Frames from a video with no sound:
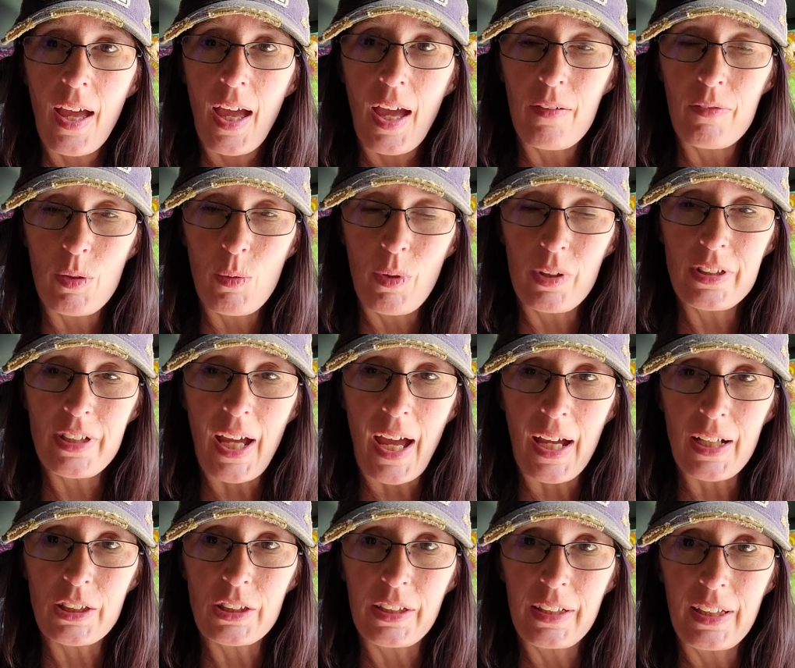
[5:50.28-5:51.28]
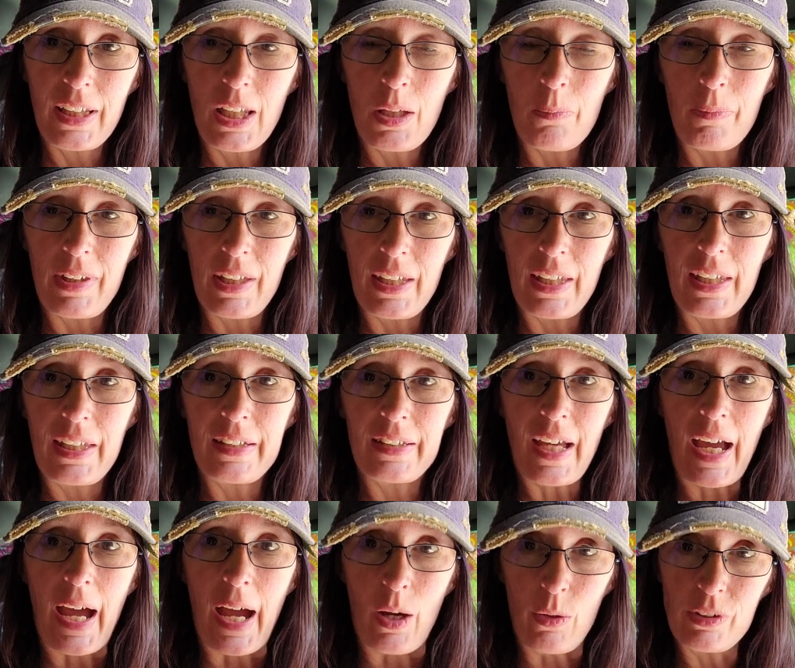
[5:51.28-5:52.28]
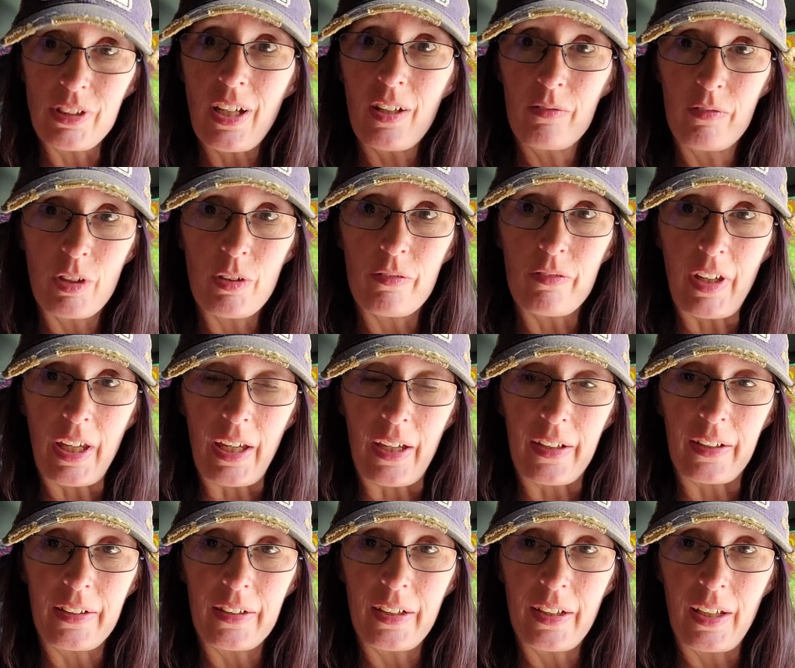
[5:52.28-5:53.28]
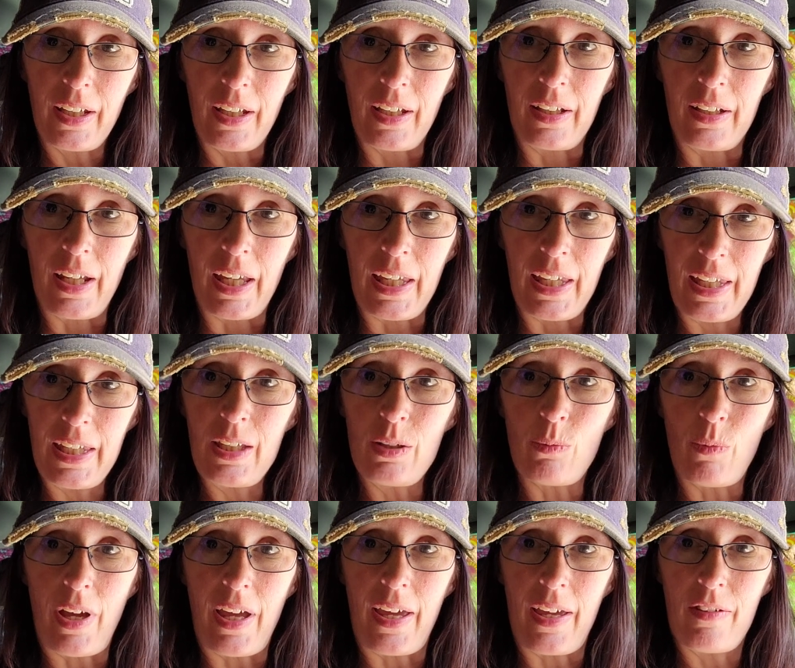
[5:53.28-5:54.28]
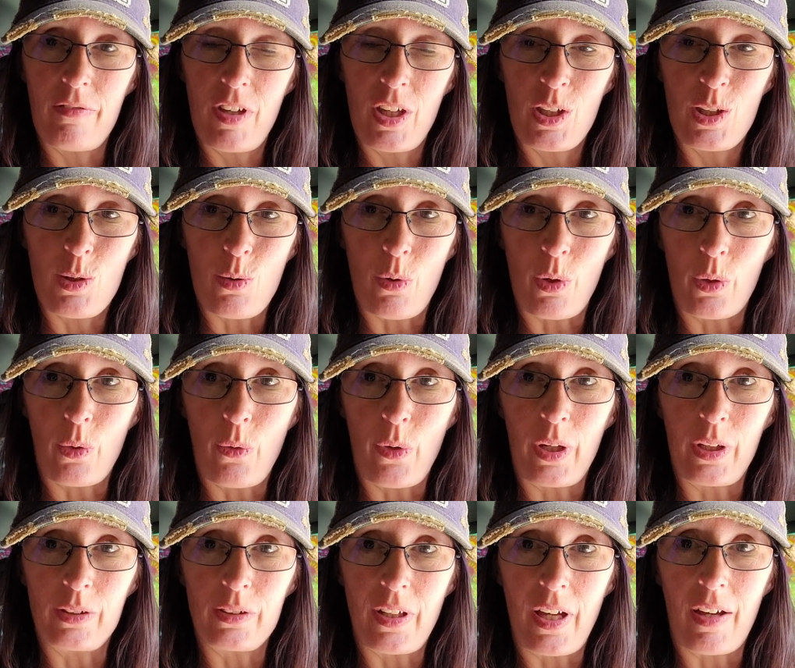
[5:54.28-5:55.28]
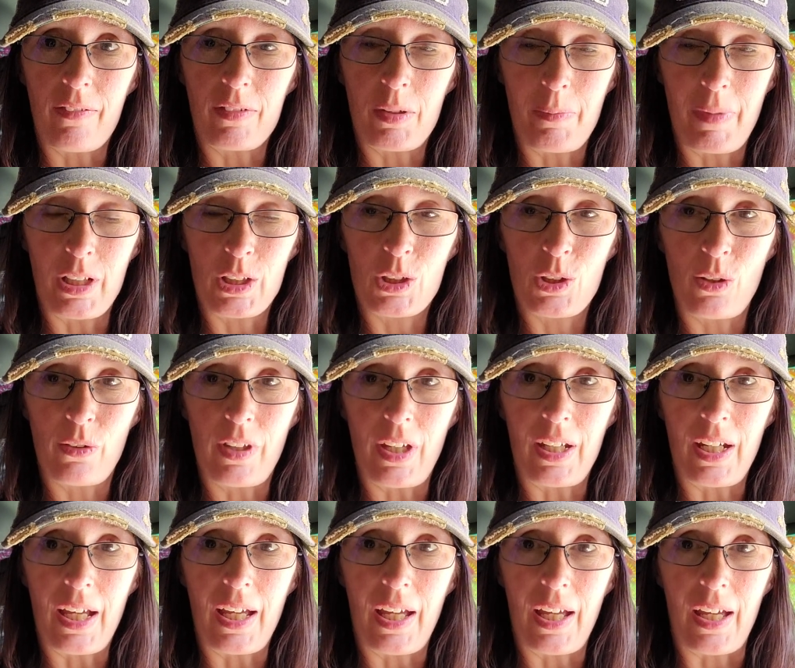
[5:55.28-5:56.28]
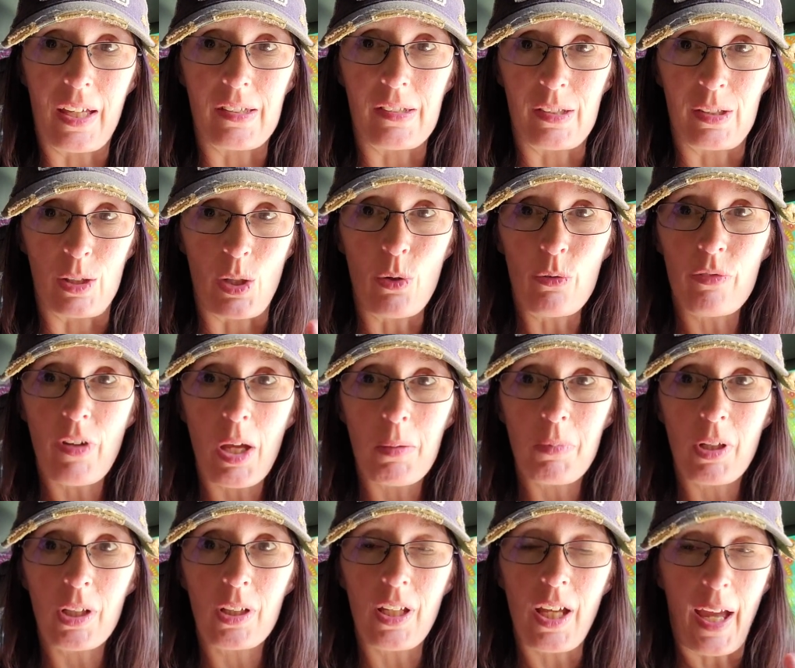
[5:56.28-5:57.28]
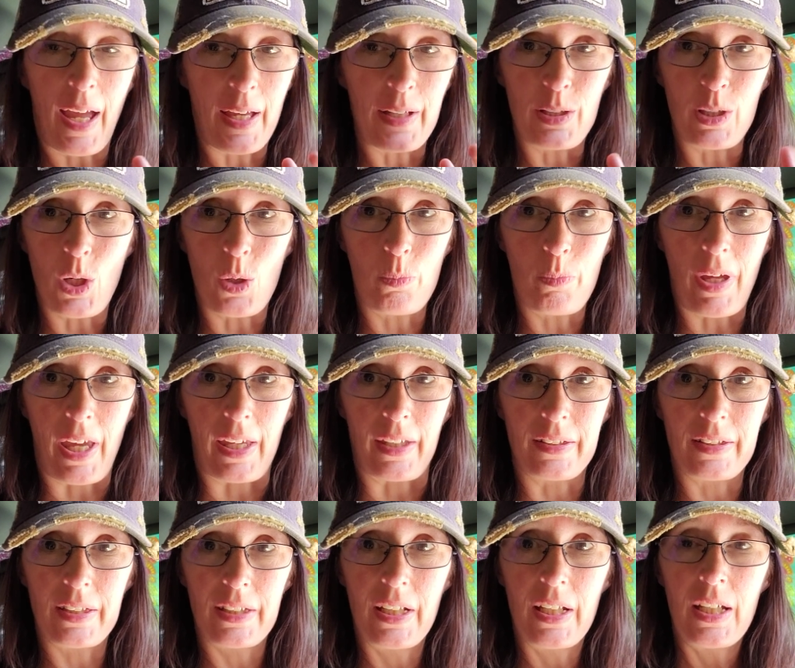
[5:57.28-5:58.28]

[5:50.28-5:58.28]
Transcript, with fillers: If you want to actually keep the heat out of your van in a heat wave, you are going to have to make sure that it has no fabric and no paint.